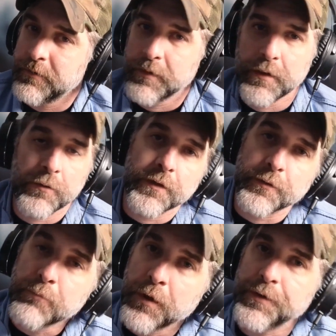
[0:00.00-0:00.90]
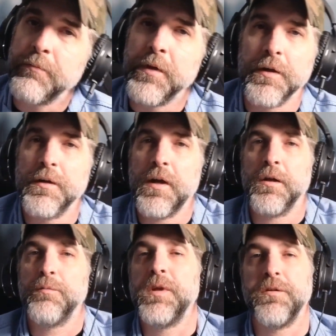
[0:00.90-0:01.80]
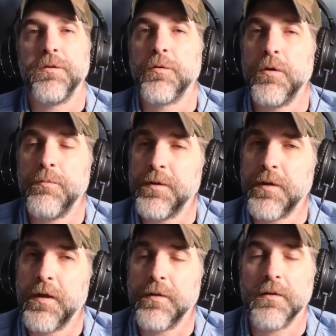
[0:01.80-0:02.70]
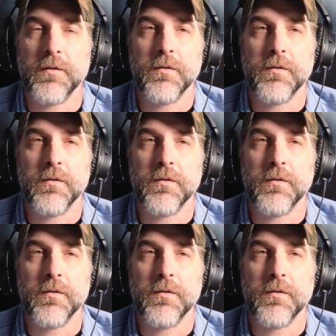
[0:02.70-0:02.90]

you know, it's multi-million-dollar piece of equipment that